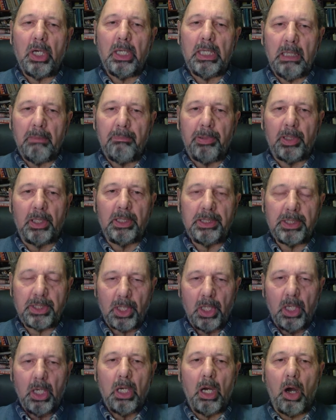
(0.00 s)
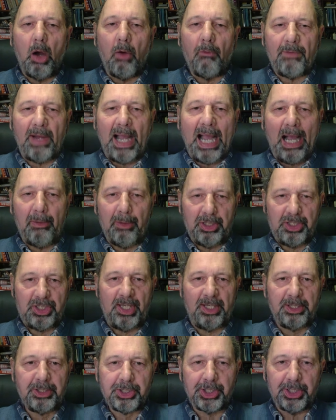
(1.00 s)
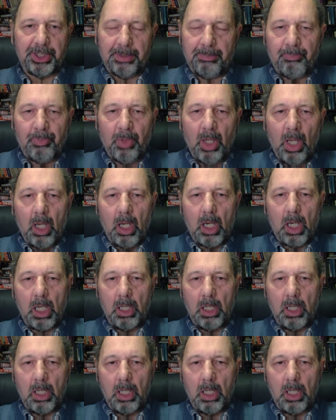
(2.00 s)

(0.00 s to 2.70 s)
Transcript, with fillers: turning point of our century.